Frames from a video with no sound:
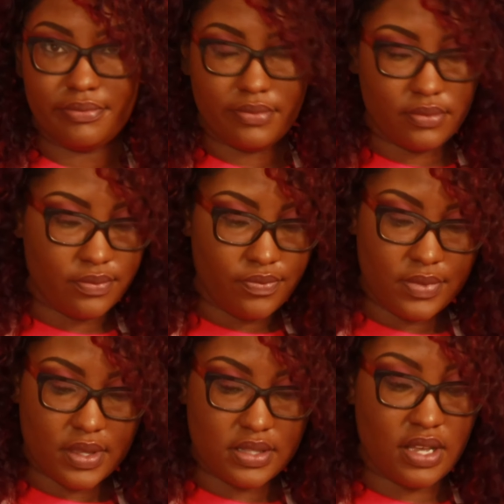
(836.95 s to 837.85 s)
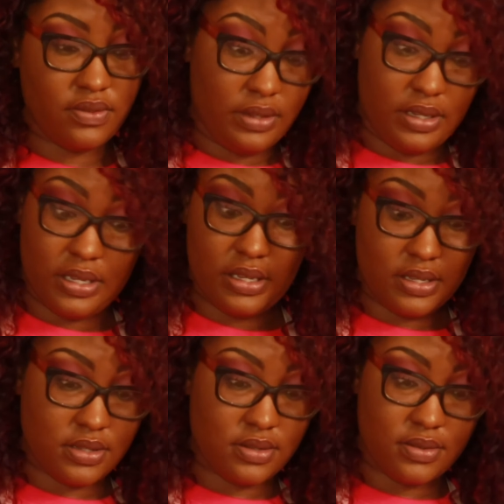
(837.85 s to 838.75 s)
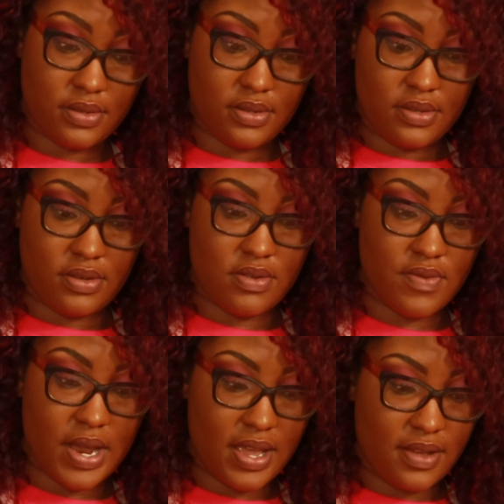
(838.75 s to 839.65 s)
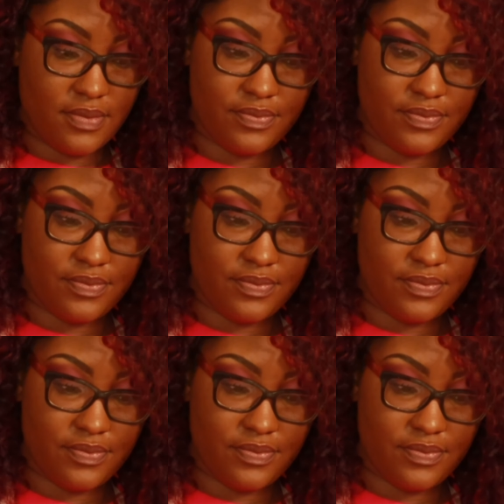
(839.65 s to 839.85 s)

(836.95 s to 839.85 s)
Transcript: It definitely is. Alright?